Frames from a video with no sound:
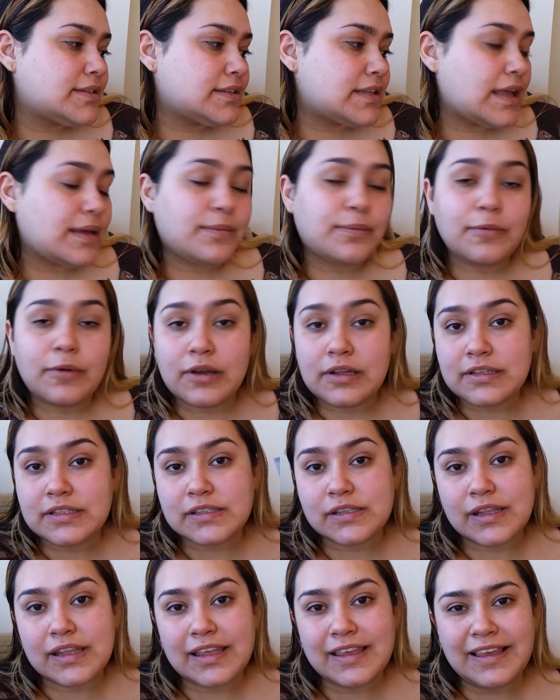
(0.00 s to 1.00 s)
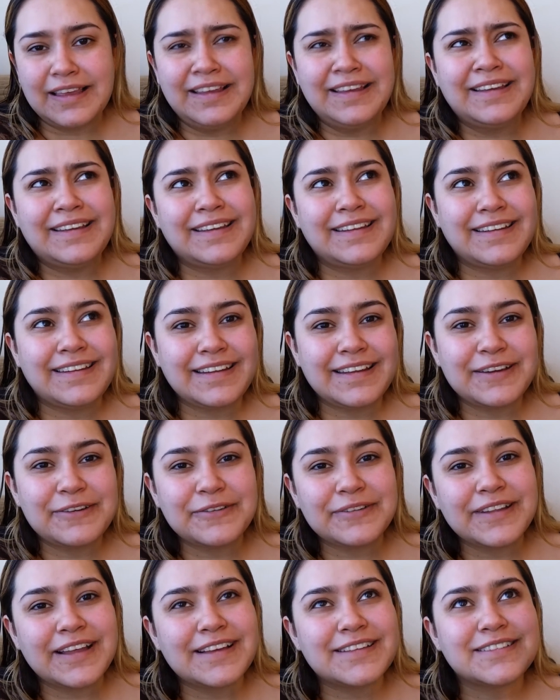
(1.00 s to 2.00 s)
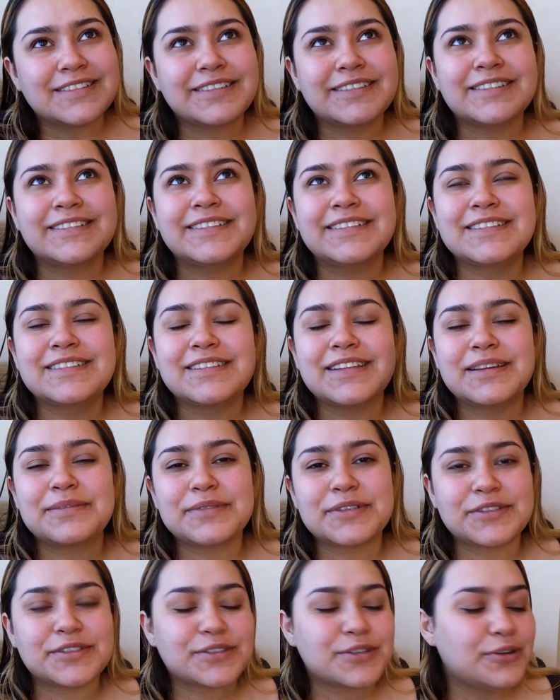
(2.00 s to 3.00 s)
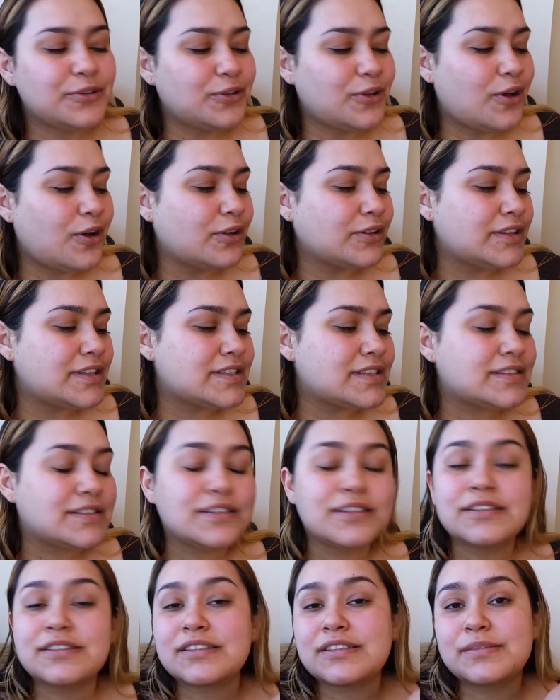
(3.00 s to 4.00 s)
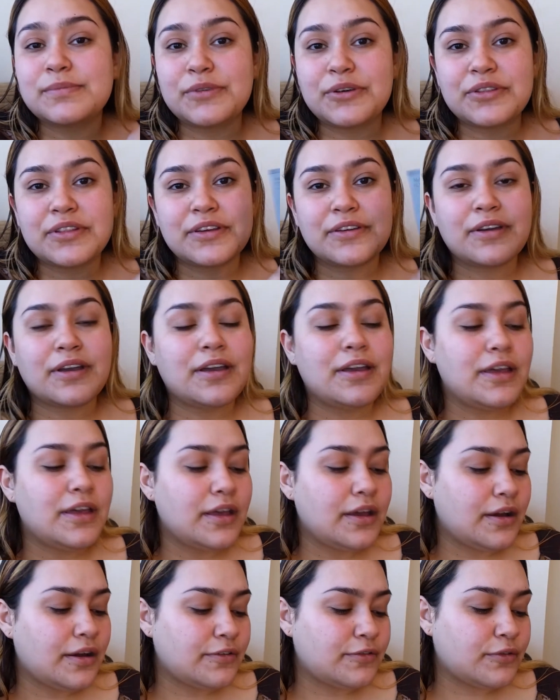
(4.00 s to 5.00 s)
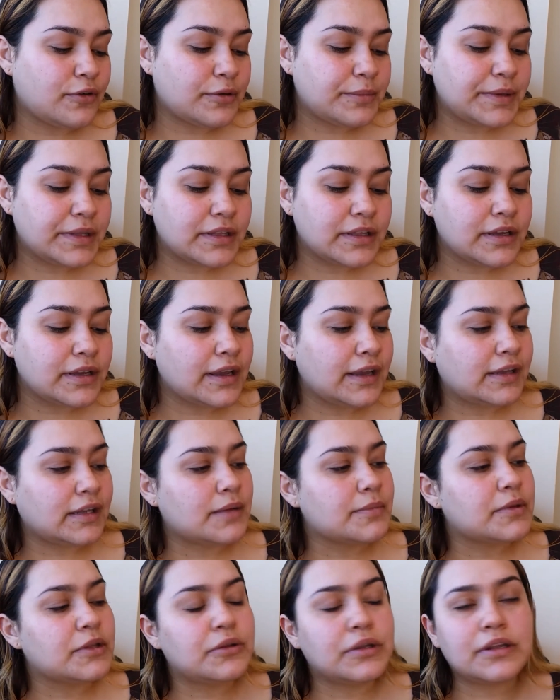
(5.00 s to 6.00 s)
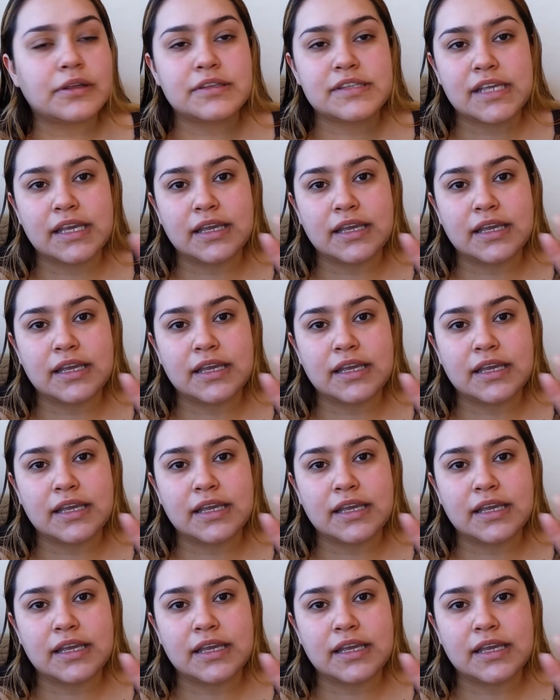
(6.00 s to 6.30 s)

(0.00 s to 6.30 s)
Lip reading: Step 1 Skin Equalizer. These names are so long. This is the smoothing formula, and I'm going to